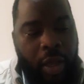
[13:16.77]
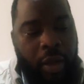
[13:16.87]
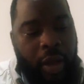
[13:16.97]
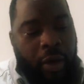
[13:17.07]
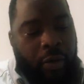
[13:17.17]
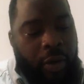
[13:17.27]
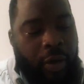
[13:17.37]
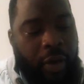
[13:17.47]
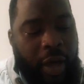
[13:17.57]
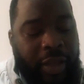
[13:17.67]
Now,
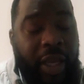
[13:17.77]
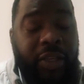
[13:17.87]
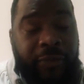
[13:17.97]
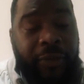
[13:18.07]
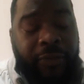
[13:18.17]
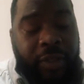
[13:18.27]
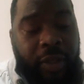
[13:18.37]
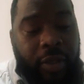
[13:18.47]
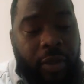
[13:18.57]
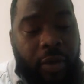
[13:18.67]
at age
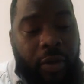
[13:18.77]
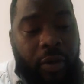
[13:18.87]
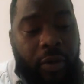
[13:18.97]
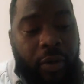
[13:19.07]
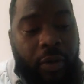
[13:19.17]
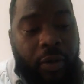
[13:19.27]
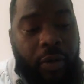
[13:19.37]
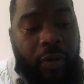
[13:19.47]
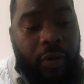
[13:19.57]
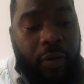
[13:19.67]
50,
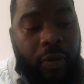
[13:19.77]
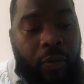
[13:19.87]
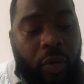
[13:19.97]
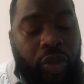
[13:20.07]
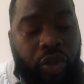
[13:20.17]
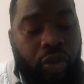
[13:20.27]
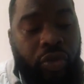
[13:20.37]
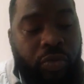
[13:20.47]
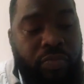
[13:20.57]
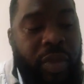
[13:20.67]
what
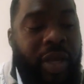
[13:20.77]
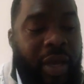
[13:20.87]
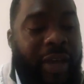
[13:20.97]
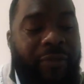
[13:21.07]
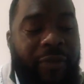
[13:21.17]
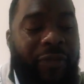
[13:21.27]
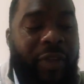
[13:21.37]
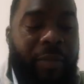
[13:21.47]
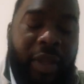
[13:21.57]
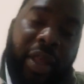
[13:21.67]
should me at
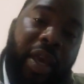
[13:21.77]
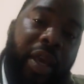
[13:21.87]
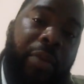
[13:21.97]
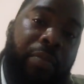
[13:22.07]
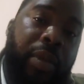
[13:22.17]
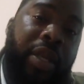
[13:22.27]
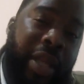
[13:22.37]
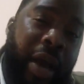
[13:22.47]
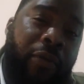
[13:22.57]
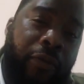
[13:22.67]
50 be thanking me
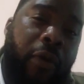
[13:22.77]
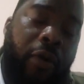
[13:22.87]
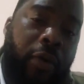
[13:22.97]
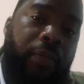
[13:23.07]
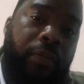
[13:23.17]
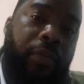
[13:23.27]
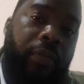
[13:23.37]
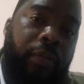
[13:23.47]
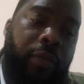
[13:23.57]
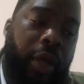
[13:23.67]
now for?
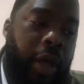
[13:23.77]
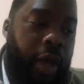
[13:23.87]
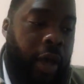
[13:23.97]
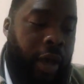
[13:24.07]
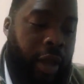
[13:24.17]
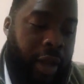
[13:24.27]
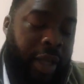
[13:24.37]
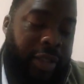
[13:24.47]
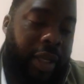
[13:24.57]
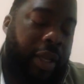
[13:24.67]
And I
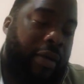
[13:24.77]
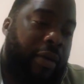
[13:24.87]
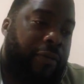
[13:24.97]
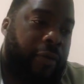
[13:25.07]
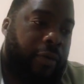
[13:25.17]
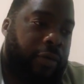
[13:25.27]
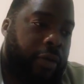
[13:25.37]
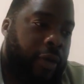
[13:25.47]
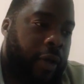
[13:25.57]
sat down and thought,